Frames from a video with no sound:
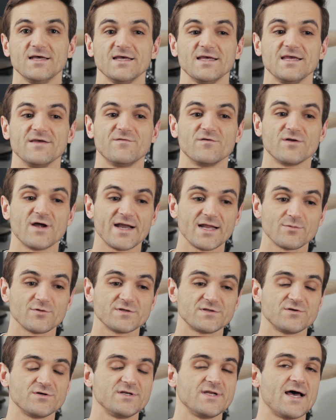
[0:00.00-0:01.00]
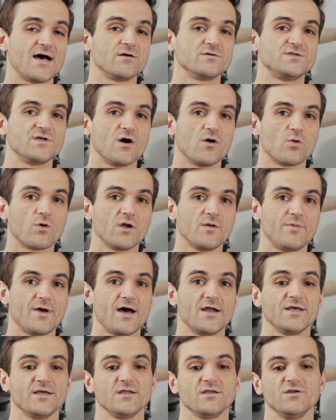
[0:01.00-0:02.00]
If you're not able to do it now, don't worry
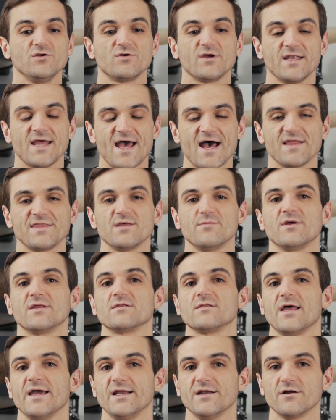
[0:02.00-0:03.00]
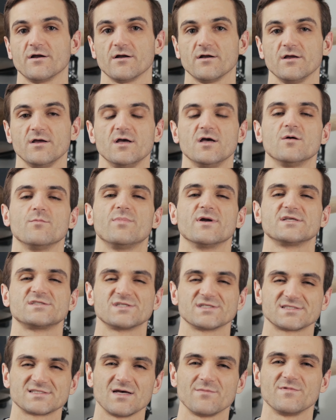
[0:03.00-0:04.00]
about it. You can add them in later, but it's
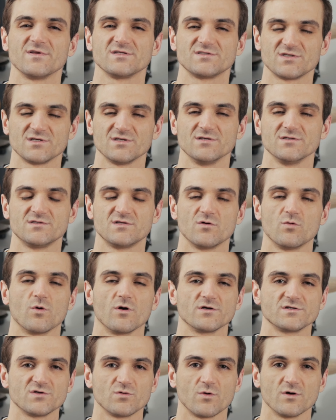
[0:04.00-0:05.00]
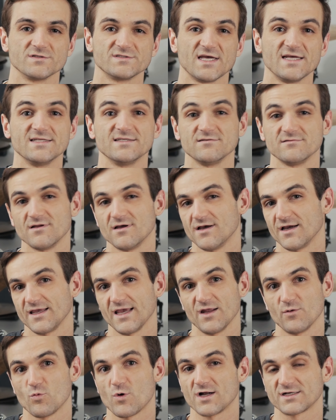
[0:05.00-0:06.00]
just something to work towards. And
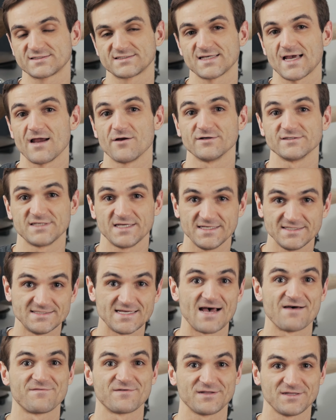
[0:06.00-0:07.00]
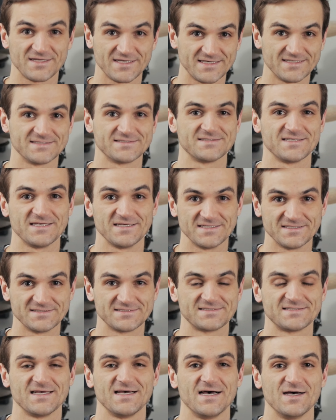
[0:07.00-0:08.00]
again, watch Cyrus. He definitely
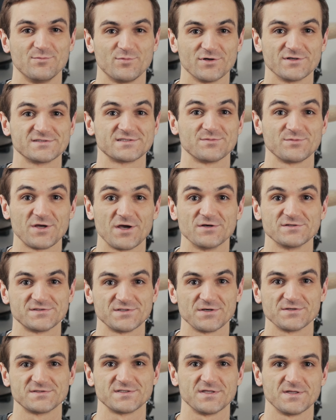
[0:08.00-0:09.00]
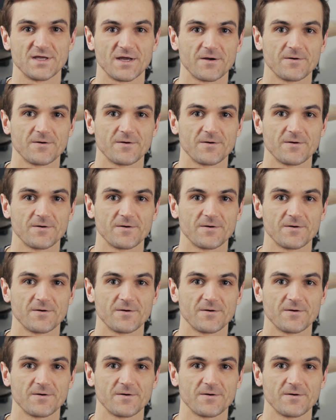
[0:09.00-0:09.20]
is putting some ghost notes in there.